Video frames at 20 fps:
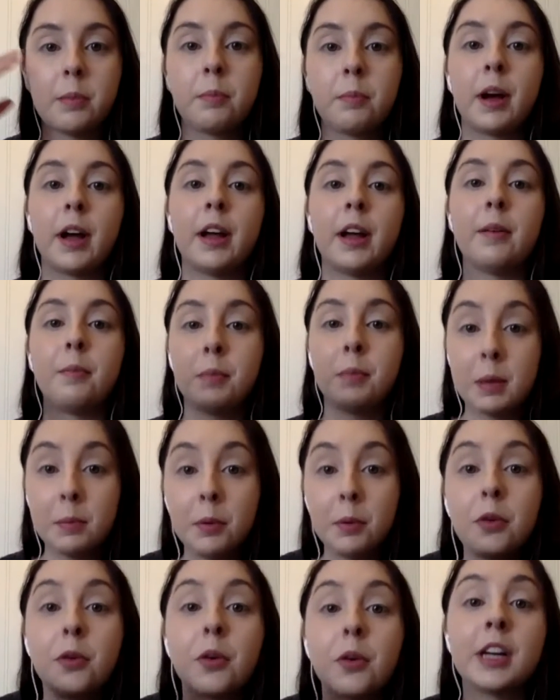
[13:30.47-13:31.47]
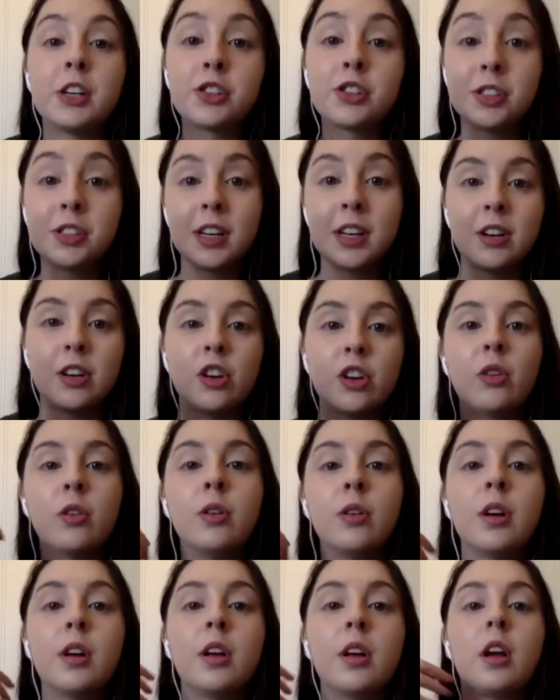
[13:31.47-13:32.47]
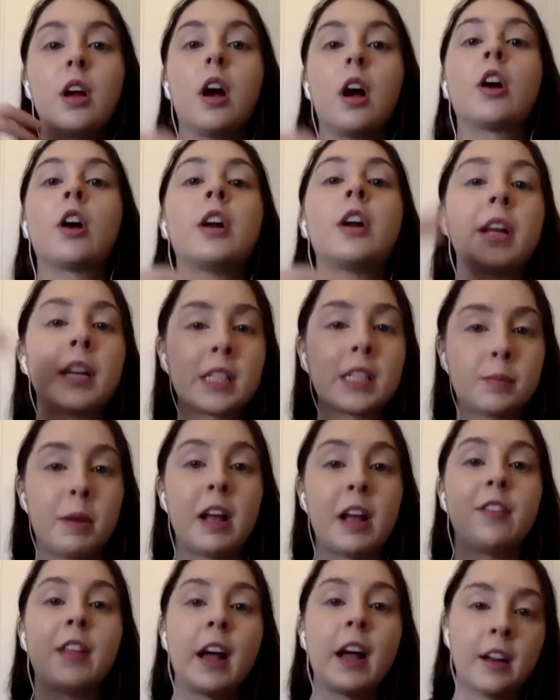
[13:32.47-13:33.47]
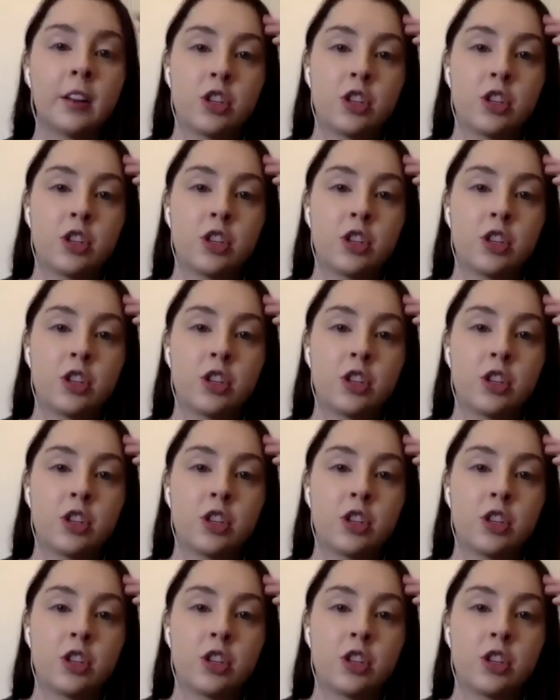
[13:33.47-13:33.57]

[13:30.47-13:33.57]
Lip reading: but people who are interested in you are going to expand that.